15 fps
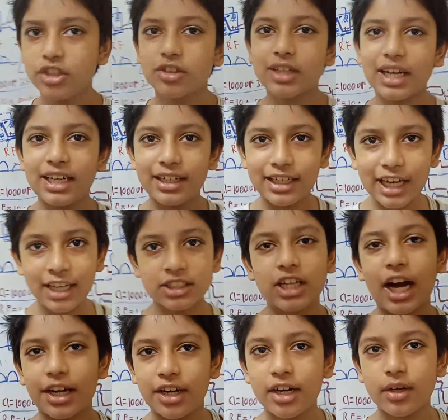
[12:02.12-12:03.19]
You can
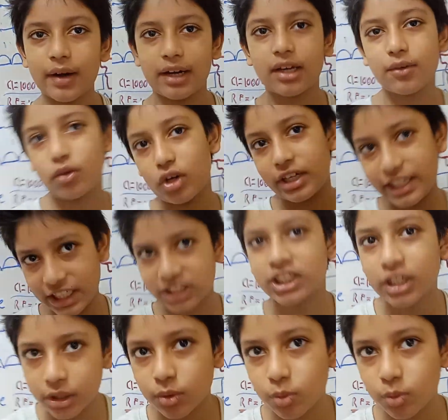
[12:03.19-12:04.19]
touch 120 volt DC